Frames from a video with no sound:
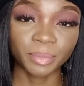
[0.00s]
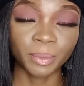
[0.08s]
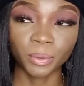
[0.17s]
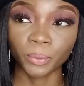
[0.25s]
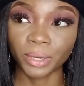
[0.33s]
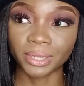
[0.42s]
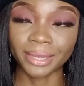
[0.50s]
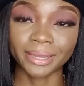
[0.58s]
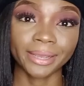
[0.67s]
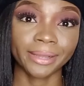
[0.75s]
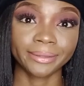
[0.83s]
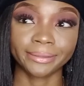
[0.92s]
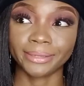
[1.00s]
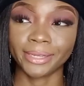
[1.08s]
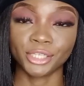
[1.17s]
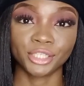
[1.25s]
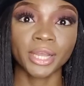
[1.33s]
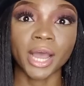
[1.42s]
People were like,
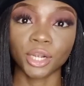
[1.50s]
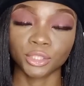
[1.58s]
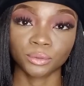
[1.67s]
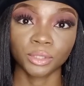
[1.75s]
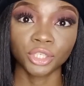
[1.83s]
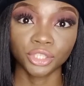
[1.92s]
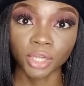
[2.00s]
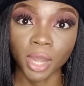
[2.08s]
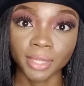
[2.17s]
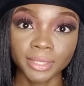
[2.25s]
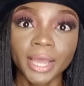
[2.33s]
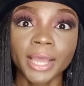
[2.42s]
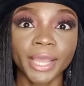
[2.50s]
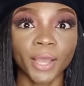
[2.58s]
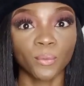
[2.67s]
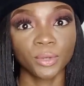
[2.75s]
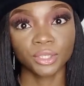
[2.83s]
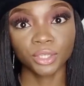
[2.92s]
is she actually shot?
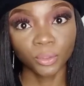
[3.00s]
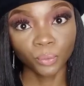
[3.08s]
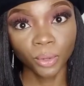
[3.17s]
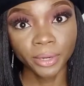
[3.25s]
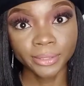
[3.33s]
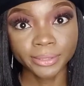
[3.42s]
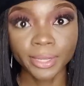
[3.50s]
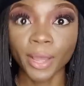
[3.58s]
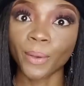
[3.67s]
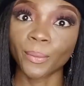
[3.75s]
Can we see the wound?